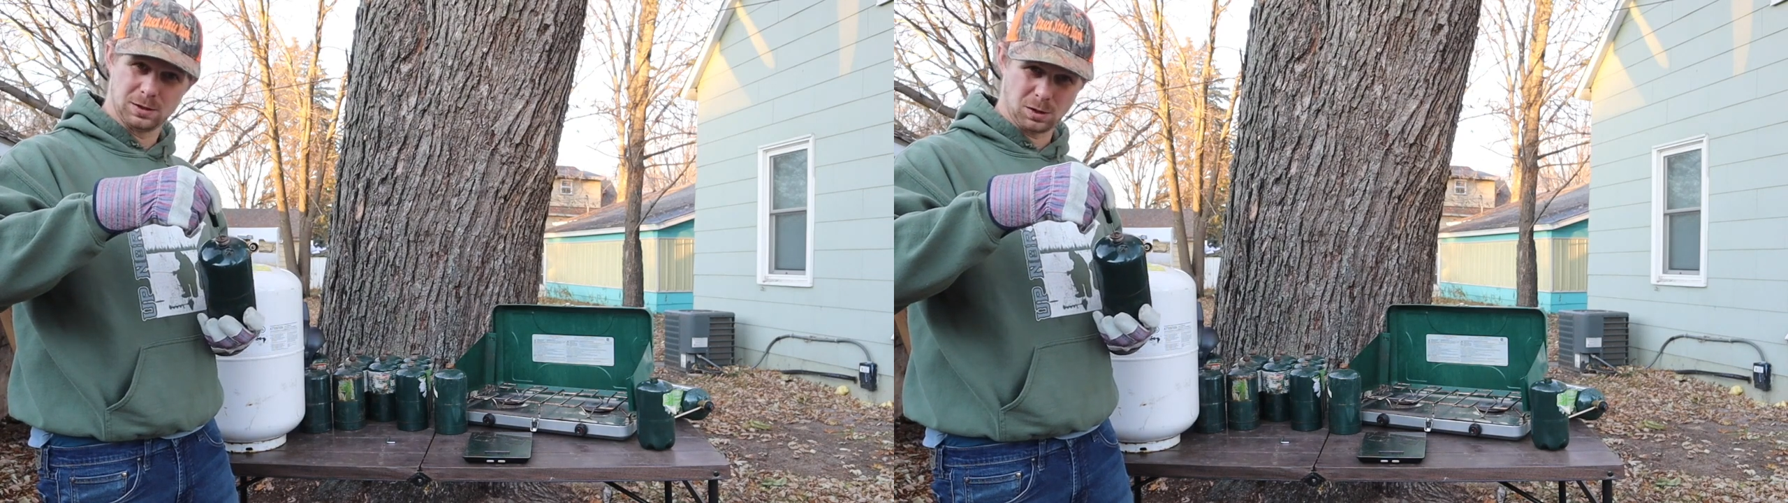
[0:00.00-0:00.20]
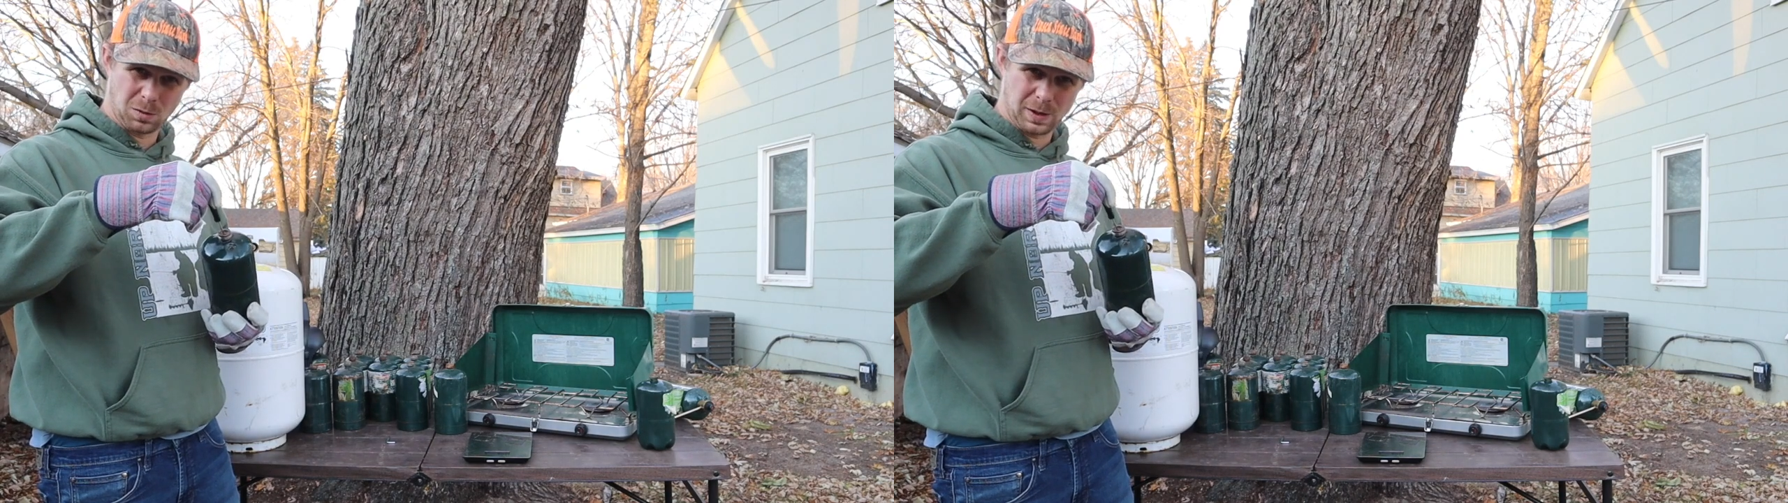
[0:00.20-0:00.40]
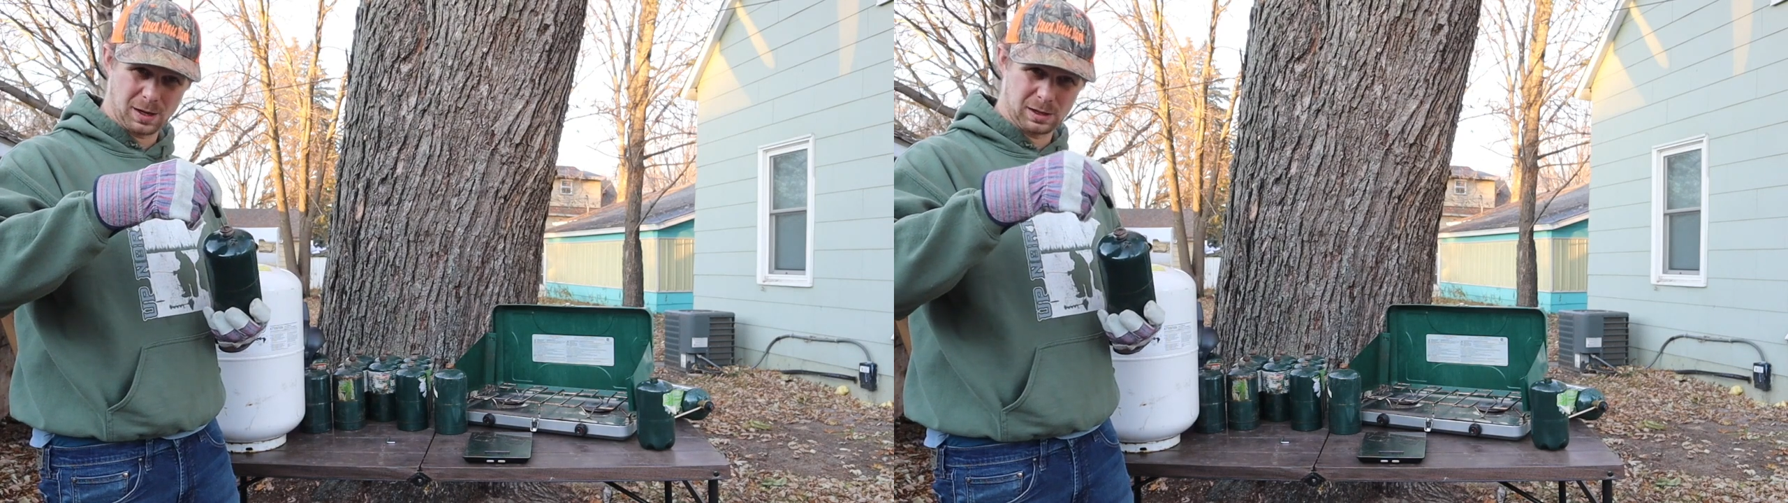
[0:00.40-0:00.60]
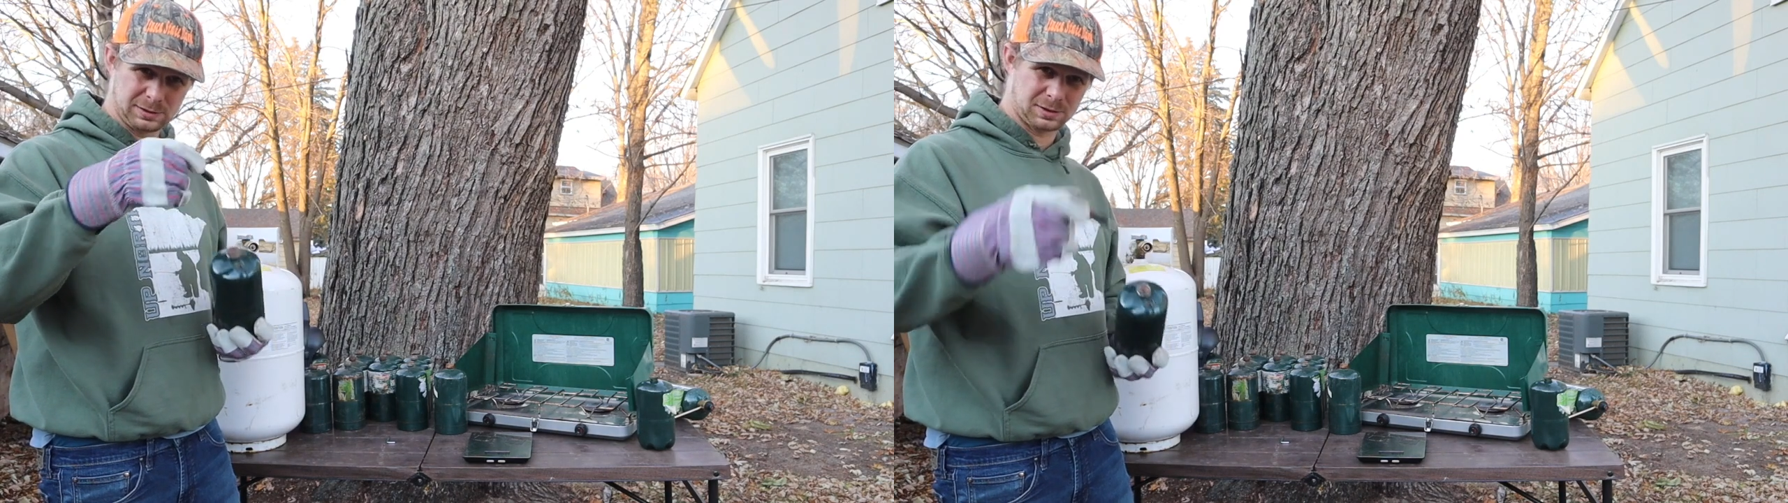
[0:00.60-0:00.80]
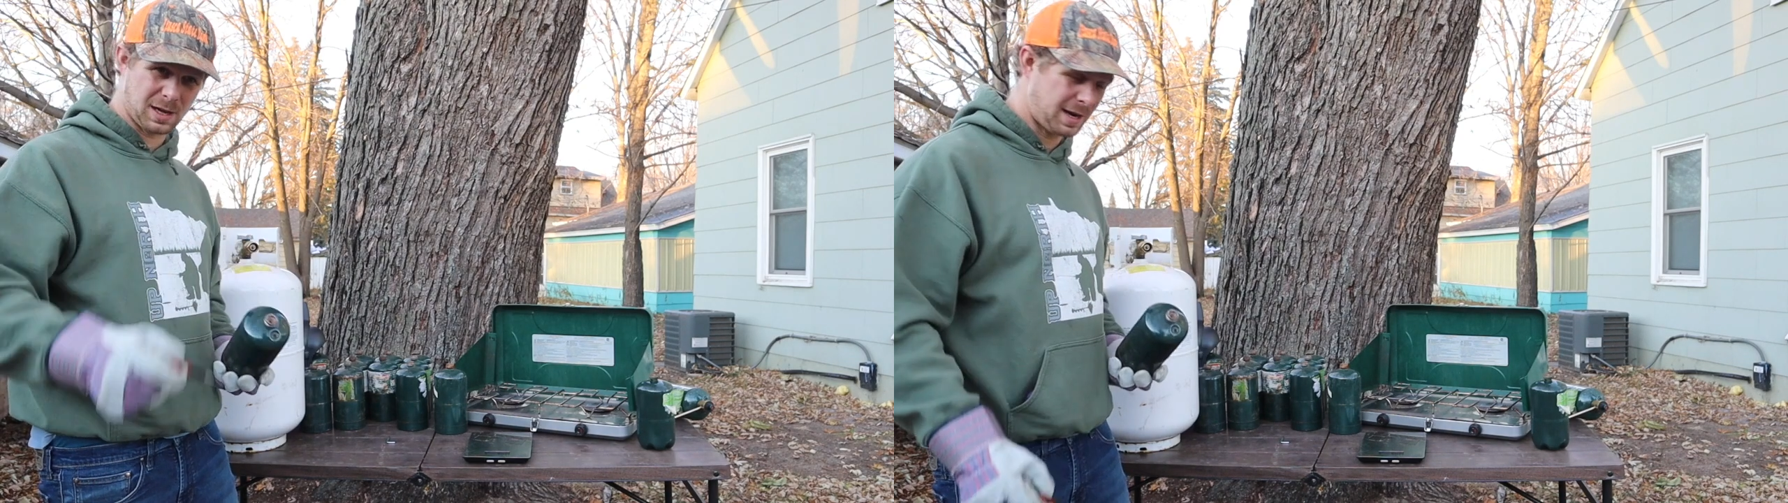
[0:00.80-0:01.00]
No air
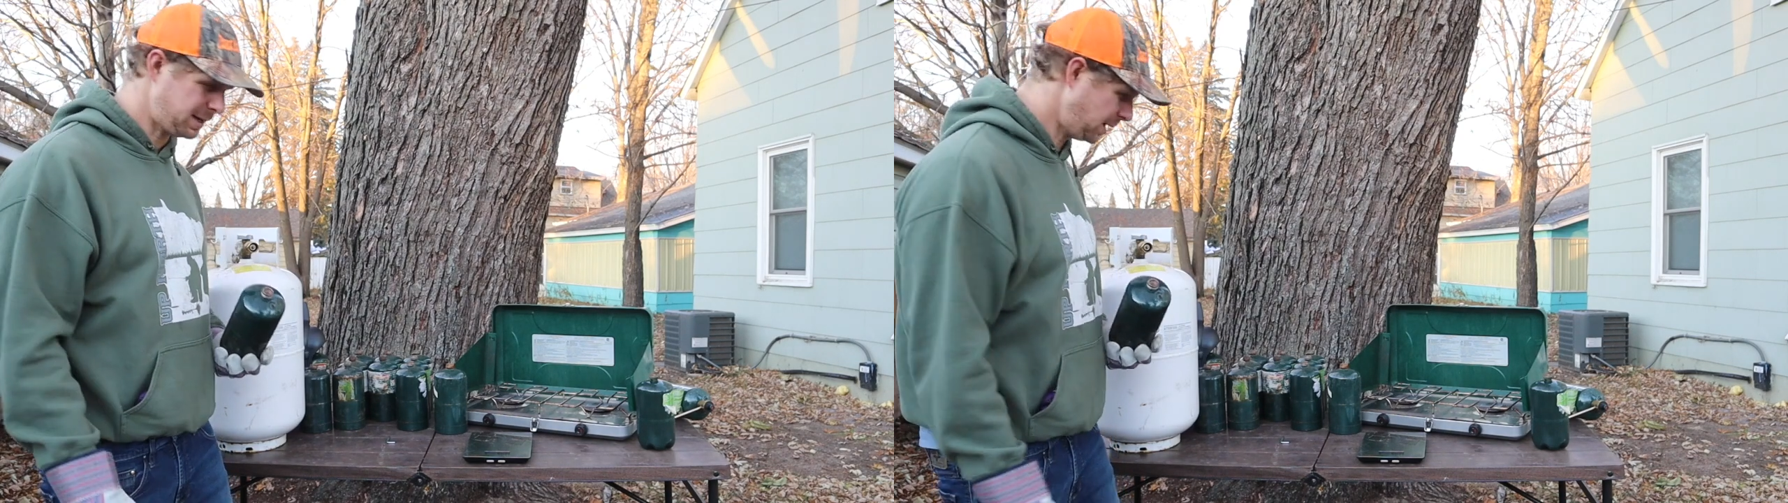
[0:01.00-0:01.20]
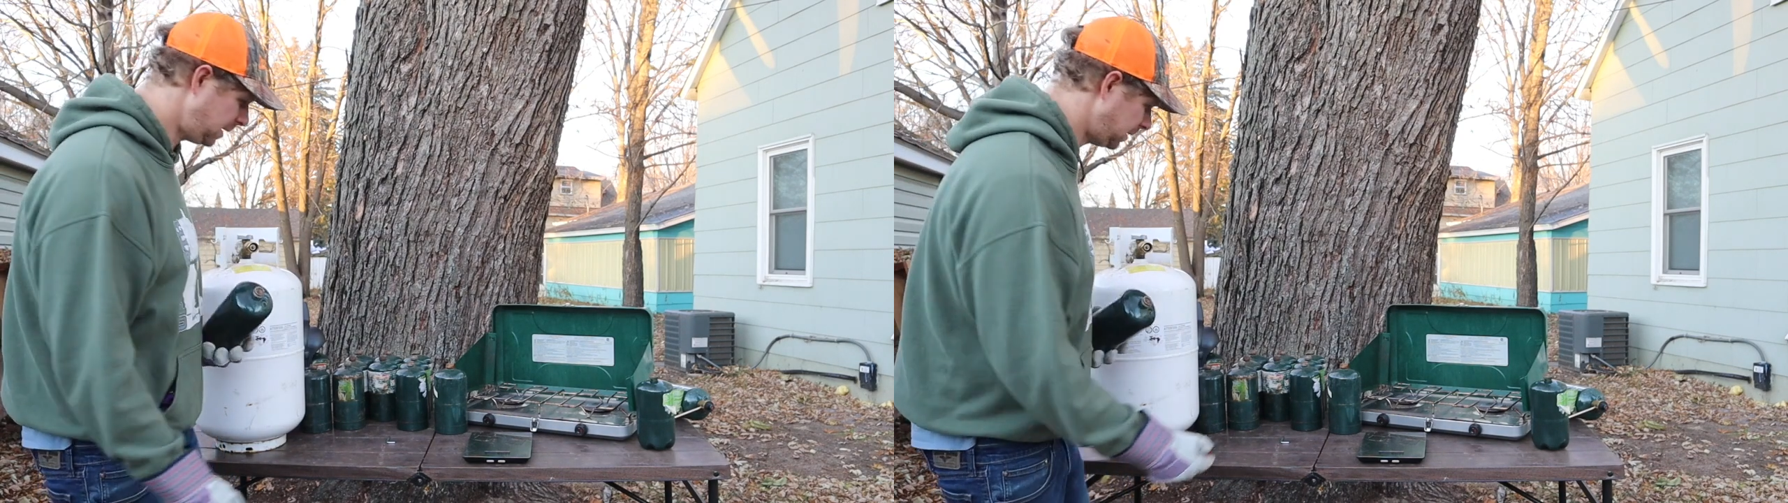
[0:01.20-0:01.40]
inside.